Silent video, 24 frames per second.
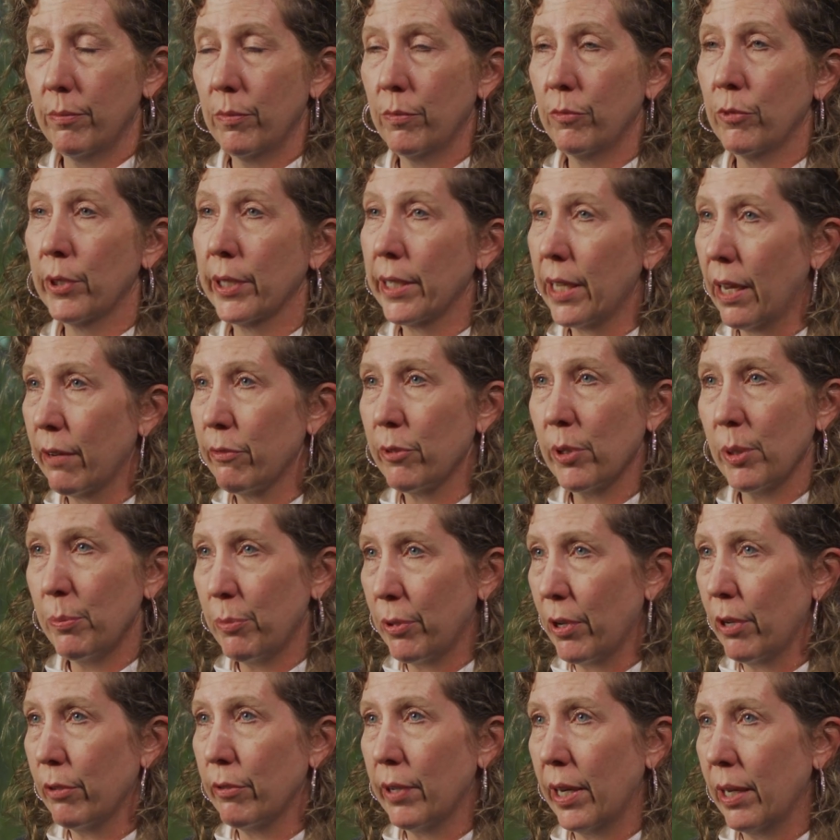recovery
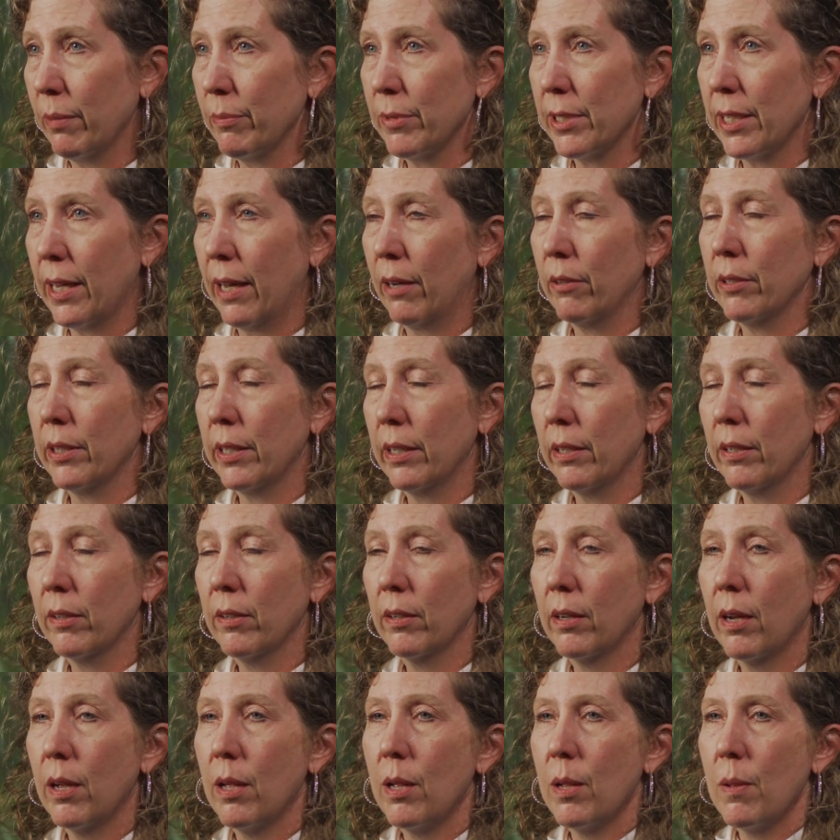programs out there
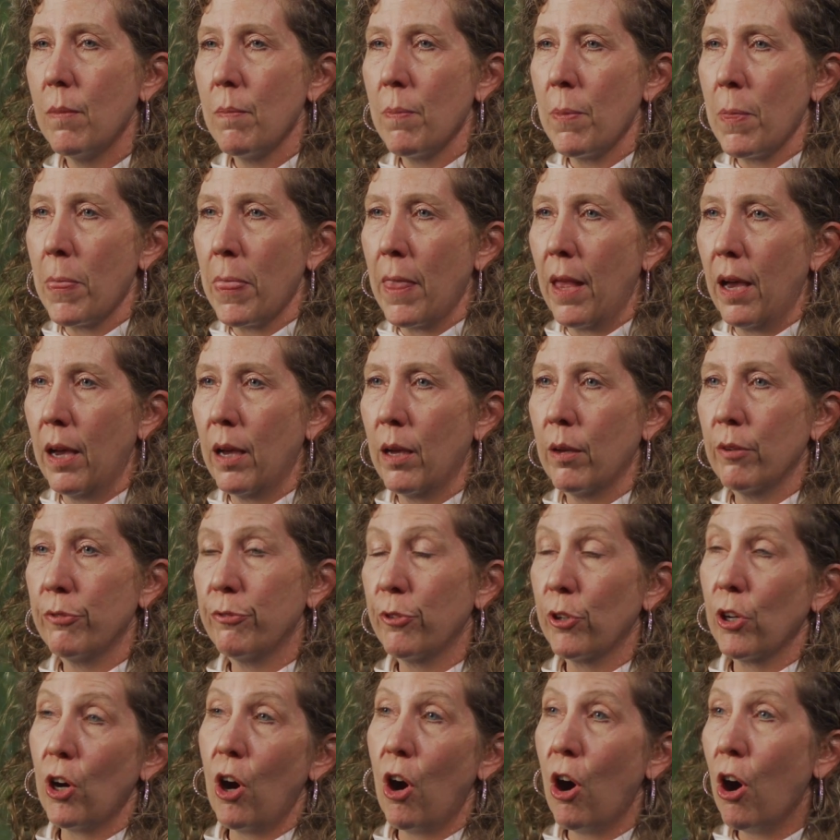
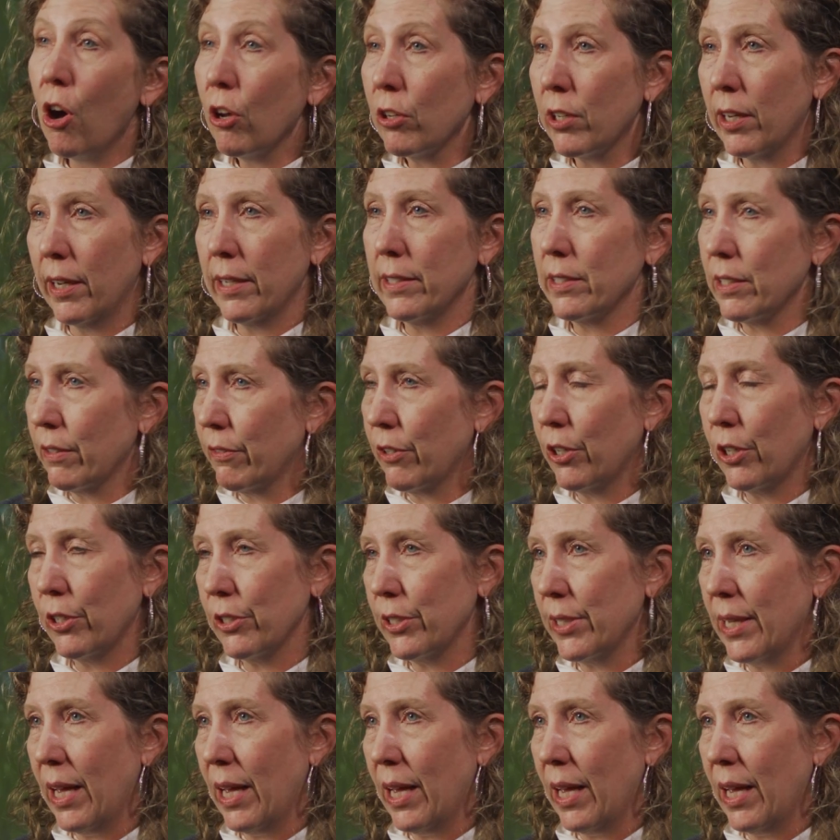for all kinds of hurts,